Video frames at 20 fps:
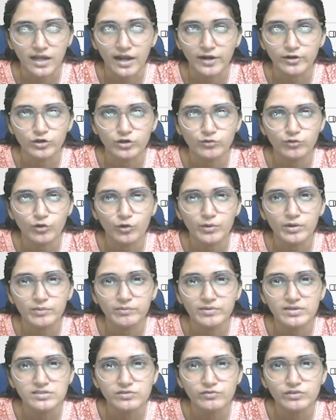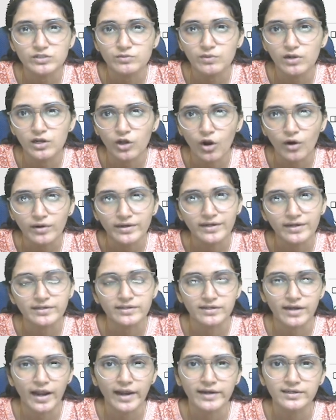Hydrophobic means which will not
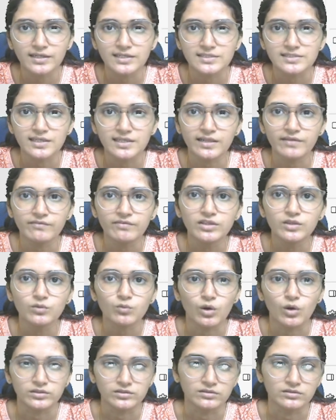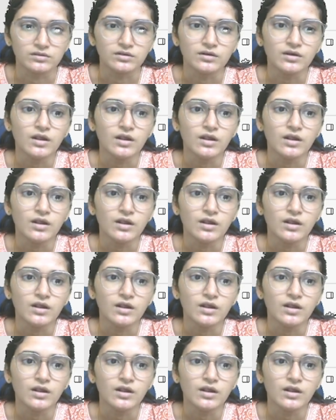interact easily with water.